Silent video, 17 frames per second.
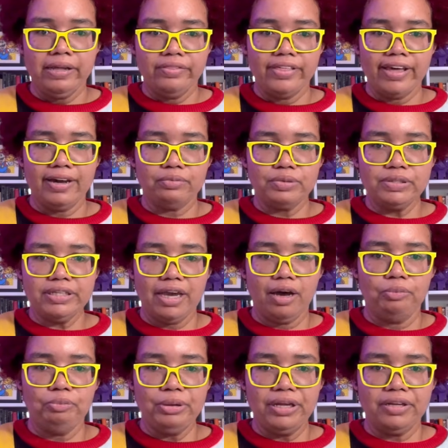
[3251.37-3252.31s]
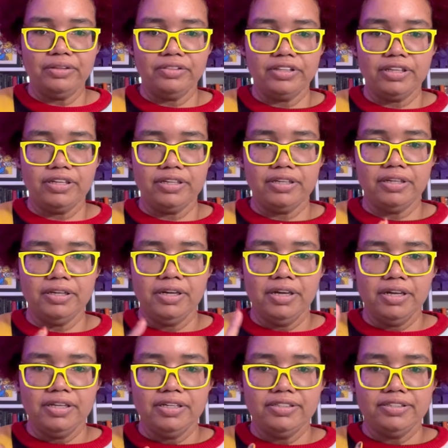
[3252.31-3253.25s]
that was helping the
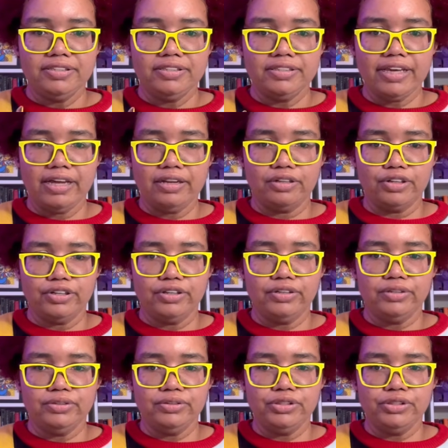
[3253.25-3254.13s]
seller